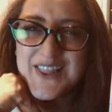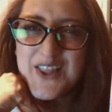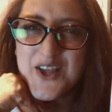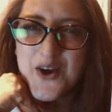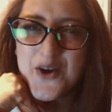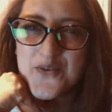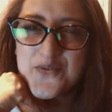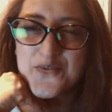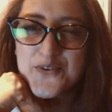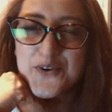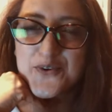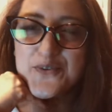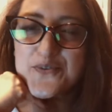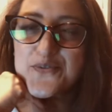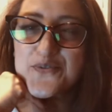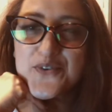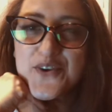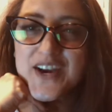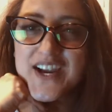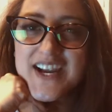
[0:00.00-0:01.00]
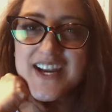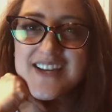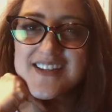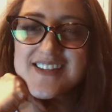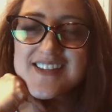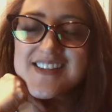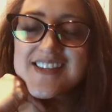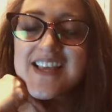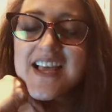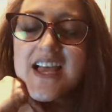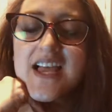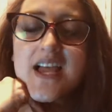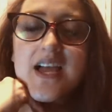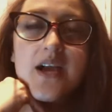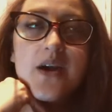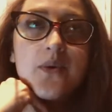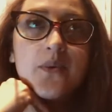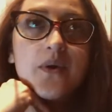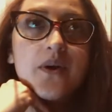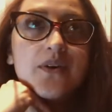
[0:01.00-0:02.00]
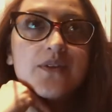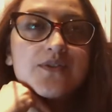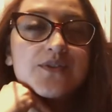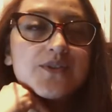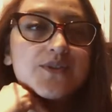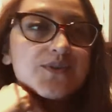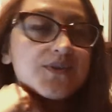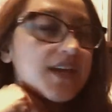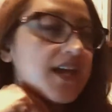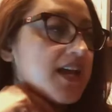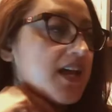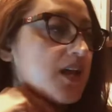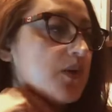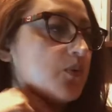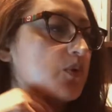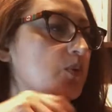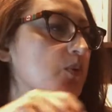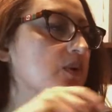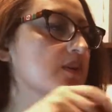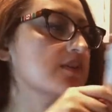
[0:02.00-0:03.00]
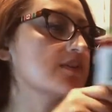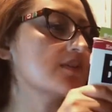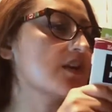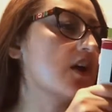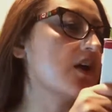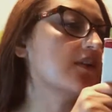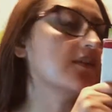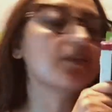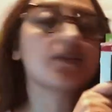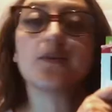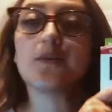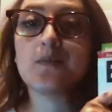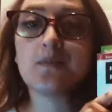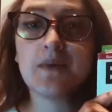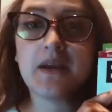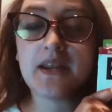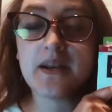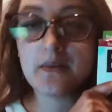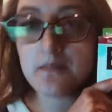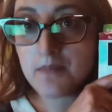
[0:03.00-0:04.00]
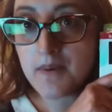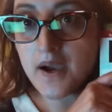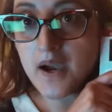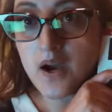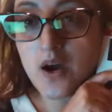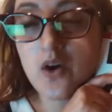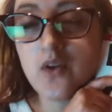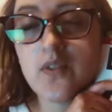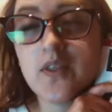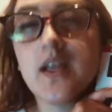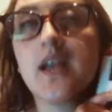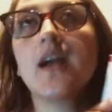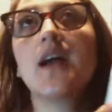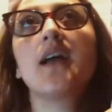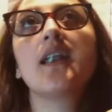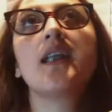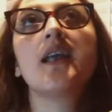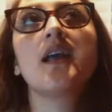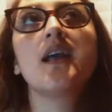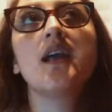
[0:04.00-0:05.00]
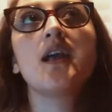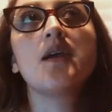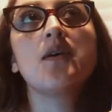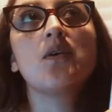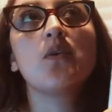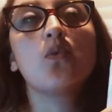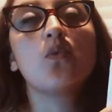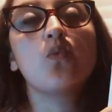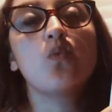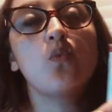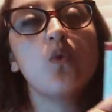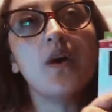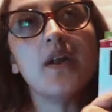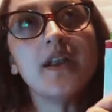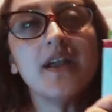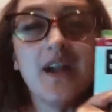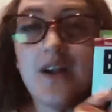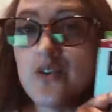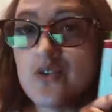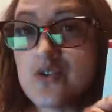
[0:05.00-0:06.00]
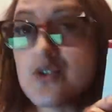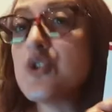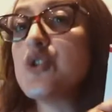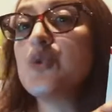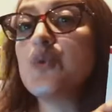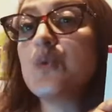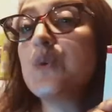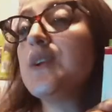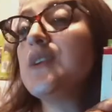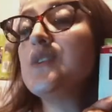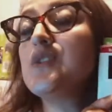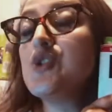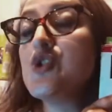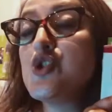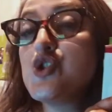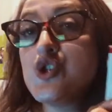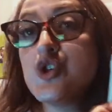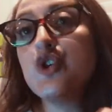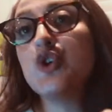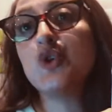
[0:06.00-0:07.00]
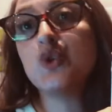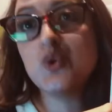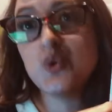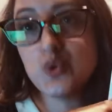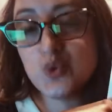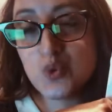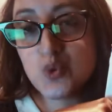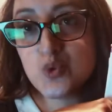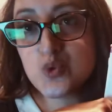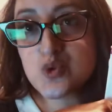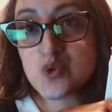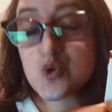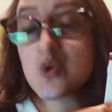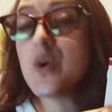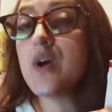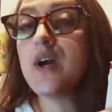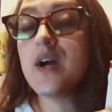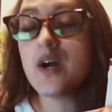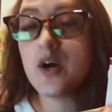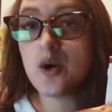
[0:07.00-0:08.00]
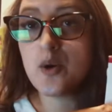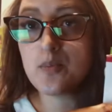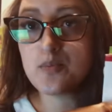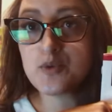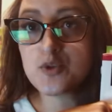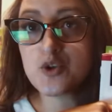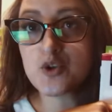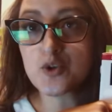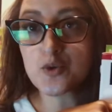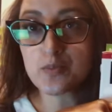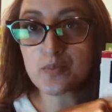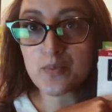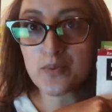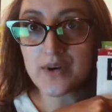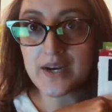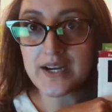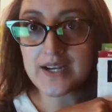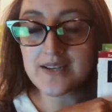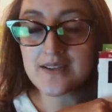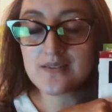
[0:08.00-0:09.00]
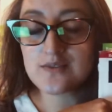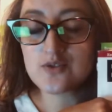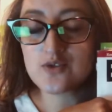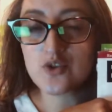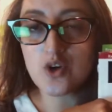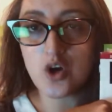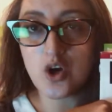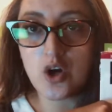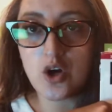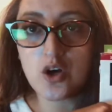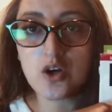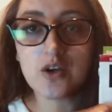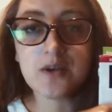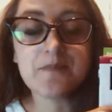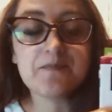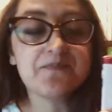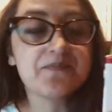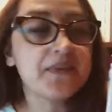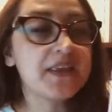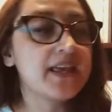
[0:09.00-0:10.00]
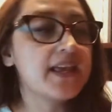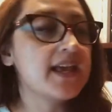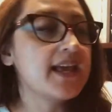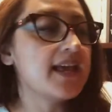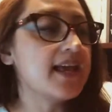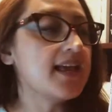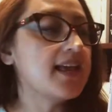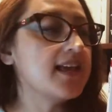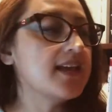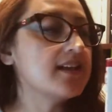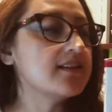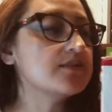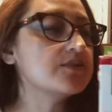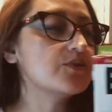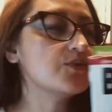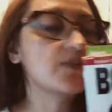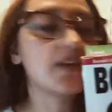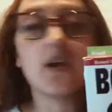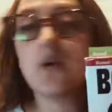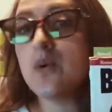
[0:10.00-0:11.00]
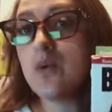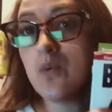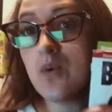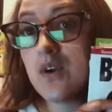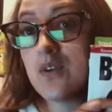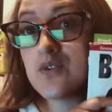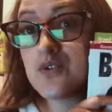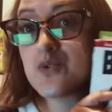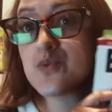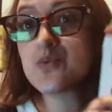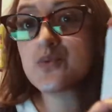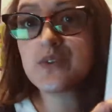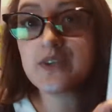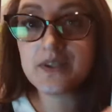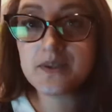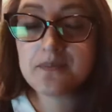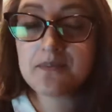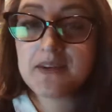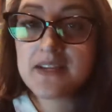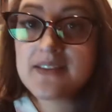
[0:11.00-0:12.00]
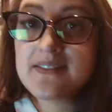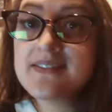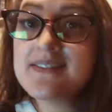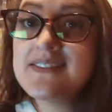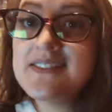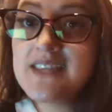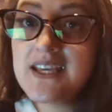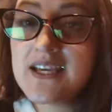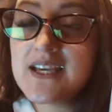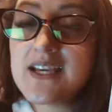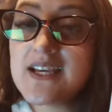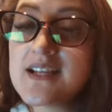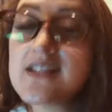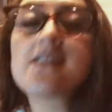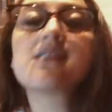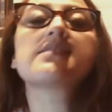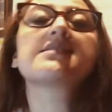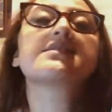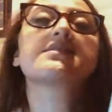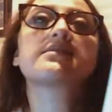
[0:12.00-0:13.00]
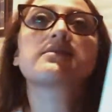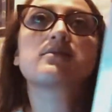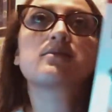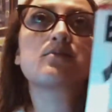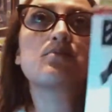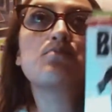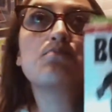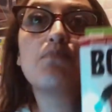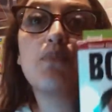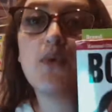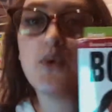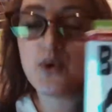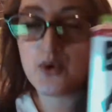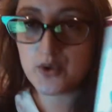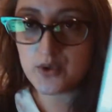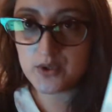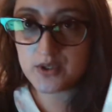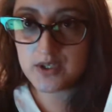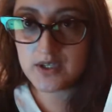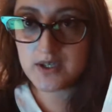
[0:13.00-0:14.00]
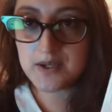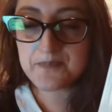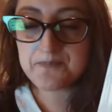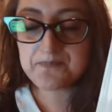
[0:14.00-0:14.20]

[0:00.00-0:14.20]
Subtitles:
Hello, furry friends. Well, today we want to talk a little bit about that. What else you can do to help your pregnant dog. And today we want to recommend this book.